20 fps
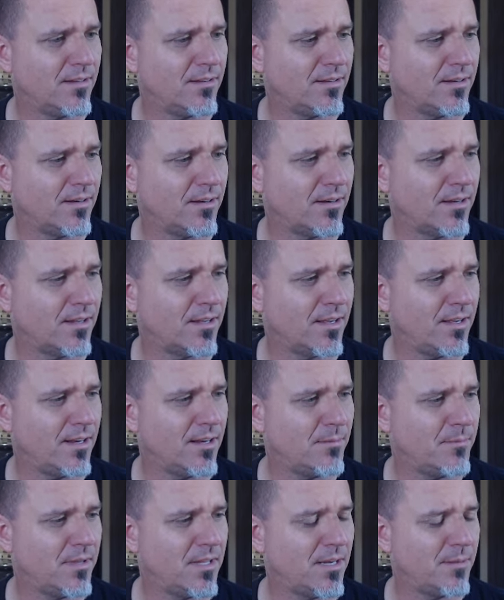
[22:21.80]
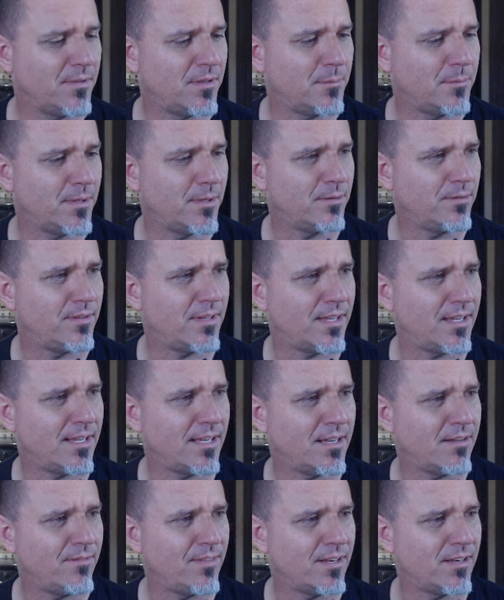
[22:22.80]
is there an item that I'm supposed to
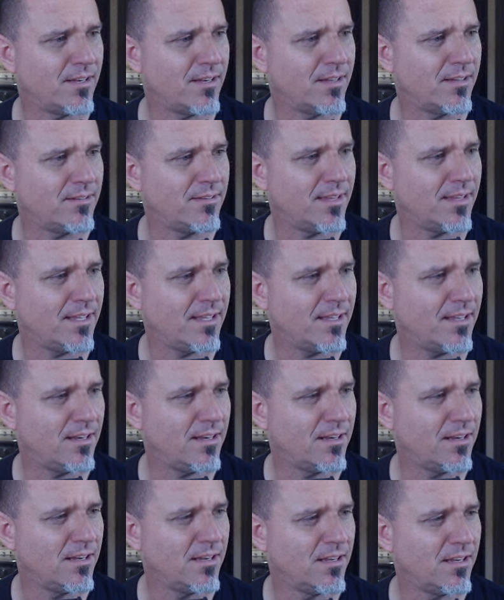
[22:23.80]
have that does that